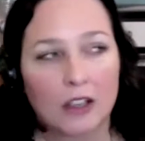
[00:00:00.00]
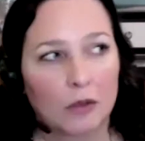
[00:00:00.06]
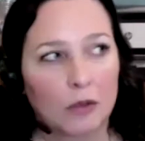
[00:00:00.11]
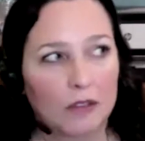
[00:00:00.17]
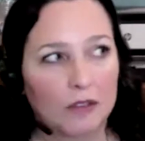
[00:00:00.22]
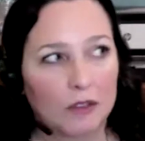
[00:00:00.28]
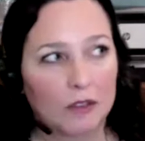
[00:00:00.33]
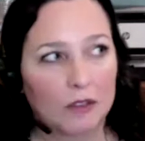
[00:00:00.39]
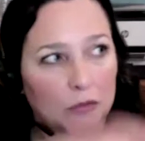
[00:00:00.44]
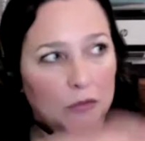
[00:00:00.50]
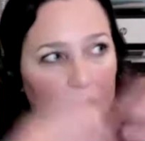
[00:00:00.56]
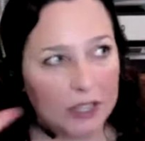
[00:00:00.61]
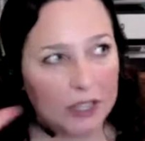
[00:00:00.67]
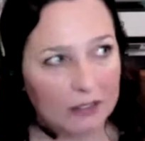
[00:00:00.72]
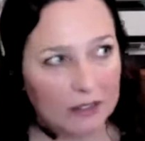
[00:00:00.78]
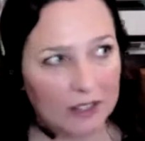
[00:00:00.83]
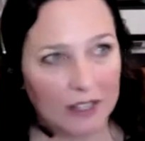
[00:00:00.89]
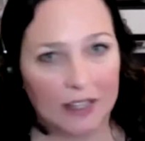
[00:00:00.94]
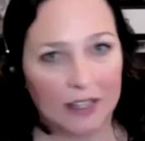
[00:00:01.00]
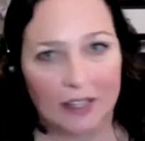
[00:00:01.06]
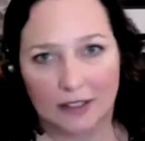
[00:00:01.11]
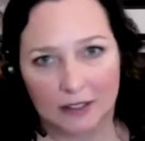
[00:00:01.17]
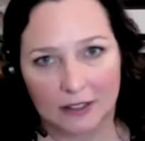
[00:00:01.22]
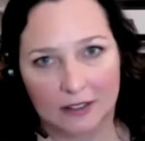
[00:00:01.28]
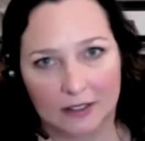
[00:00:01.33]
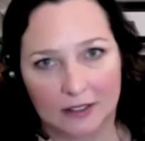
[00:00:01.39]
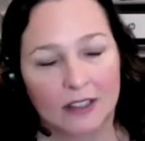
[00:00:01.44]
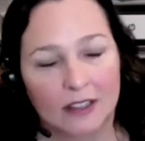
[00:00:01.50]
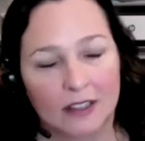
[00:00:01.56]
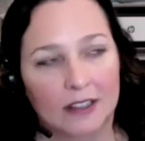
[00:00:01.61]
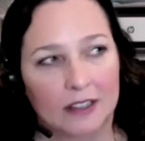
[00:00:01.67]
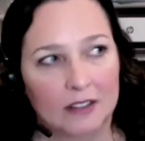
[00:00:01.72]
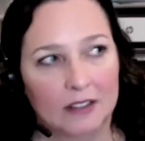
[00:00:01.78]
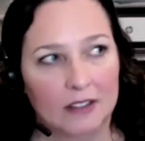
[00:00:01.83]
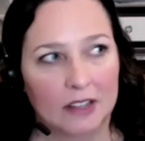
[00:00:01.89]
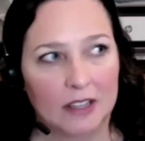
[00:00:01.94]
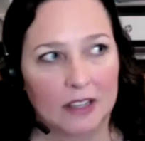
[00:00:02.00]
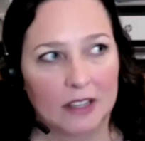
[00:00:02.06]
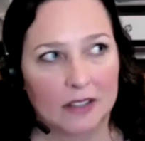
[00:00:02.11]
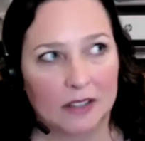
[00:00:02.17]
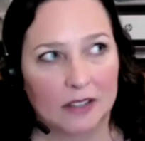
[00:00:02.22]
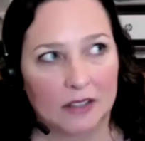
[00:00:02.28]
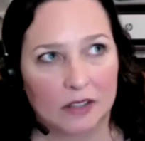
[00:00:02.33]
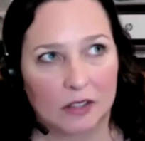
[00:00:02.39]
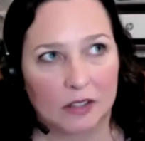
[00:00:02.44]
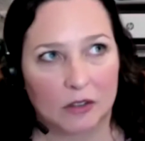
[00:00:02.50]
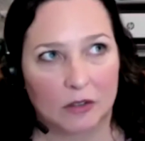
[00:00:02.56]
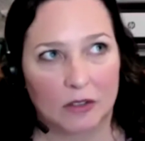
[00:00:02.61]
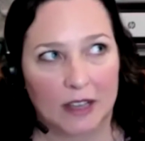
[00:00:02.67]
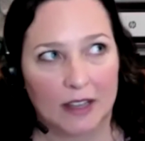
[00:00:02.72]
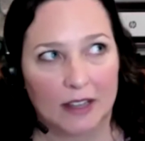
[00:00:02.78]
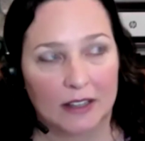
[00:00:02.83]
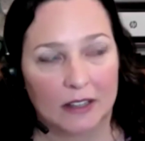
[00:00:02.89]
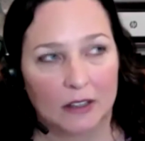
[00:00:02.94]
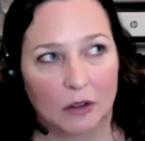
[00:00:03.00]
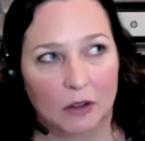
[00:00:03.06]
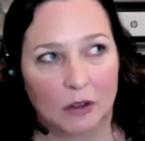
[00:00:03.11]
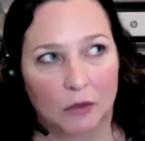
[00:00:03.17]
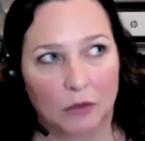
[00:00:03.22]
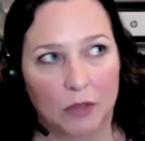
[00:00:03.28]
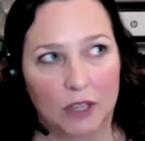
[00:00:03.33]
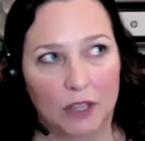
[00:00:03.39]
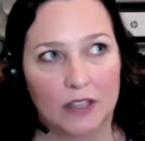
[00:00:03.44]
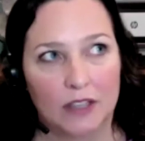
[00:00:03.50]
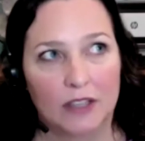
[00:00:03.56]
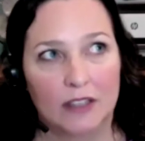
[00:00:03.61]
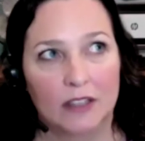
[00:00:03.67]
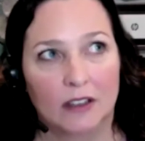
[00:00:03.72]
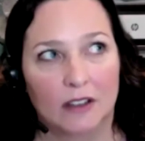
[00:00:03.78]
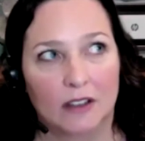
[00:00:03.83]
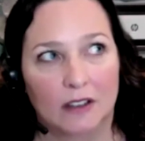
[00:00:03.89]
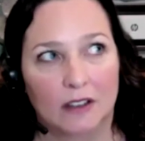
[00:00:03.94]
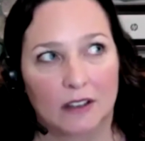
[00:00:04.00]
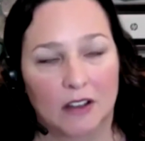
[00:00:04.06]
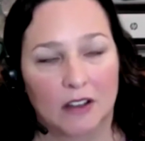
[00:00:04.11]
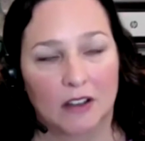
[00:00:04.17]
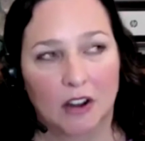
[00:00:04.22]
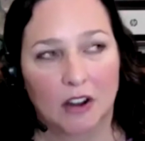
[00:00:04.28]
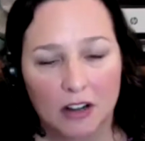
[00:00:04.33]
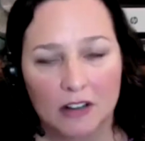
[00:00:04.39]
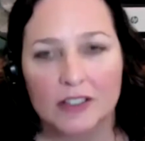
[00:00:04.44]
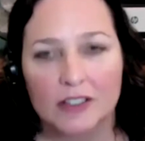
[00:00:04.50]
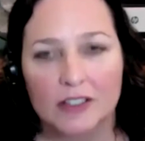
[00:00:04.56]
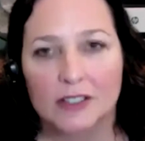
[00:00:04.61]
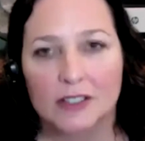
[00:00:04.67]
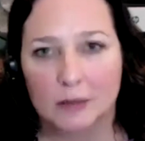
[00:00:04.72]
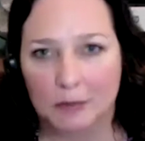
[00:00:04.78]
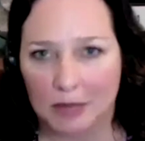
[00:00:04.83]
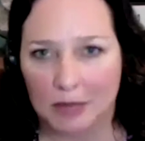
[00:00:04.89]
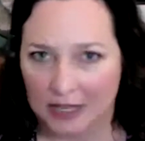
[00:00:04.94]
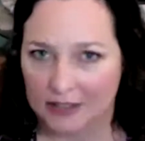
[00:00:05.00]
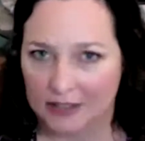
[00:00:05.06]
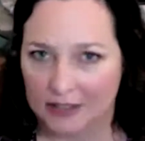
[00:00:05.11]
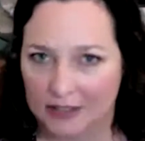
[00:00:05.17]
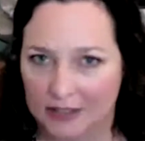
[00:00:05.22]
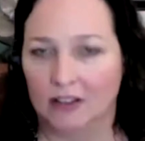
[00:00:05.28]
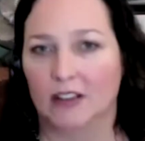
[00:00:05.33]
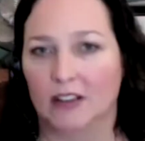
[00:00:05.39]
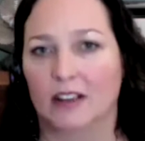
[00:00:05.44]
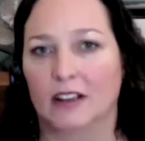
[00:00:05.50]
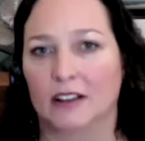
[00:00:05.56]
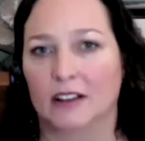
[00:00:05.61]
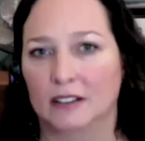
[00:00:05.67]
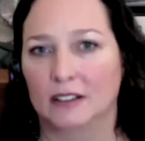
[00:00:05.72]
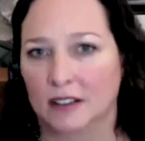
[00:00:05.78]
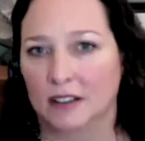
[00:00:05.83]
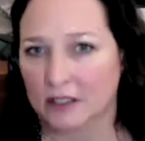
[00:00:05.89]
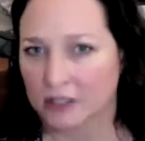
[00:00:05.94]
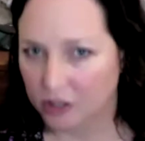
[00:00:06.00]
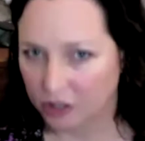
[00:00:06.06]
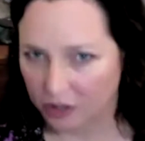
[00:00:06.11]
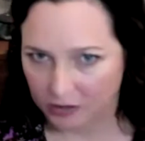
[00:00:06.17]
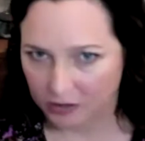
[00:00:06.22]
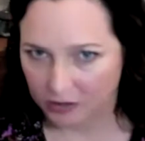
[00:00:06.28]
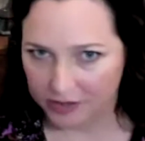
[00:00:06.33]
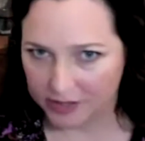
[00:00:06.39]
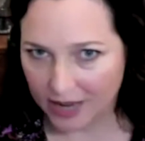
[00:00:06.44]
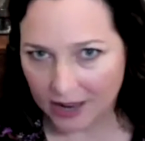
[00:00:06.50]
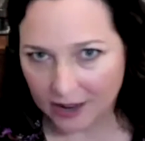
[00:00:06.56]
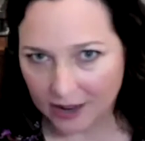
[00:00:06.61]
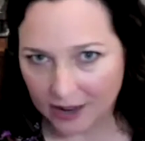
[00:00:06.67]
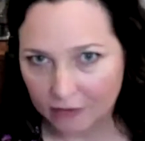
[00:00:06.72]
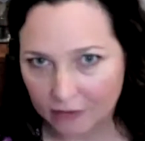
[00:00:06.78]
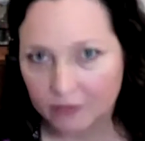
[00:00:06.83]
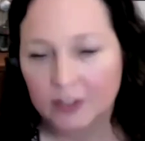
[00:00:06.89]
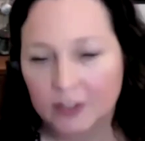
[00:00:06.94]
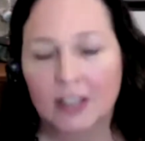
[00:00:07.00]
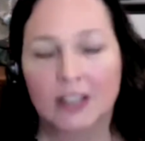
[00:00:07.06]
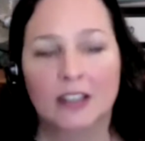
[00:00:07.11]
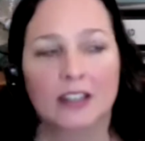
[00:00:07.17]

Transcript: We have to rethink this so that we aren't dependent on additional staff.